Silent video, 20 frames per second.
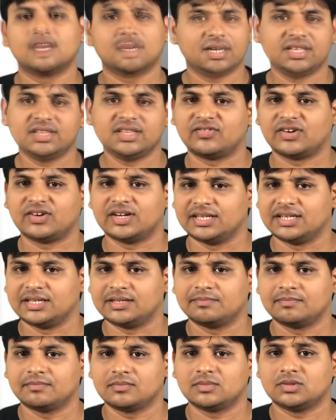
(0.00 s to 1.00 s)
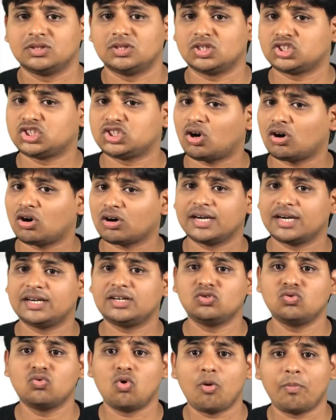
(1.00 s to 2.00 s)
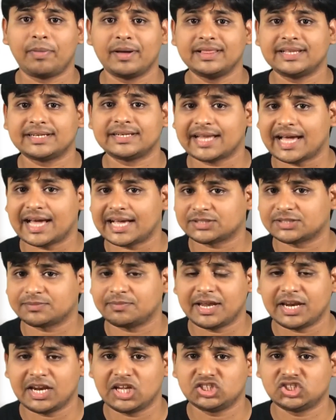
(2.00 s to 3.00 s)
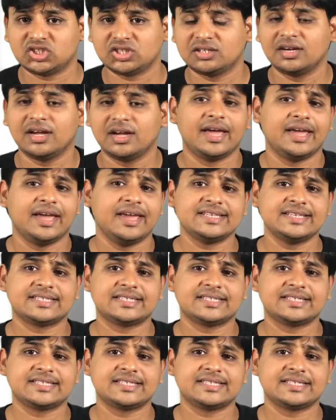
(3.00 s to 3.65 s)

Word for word: 13th one, the shortcut to open the Task Manager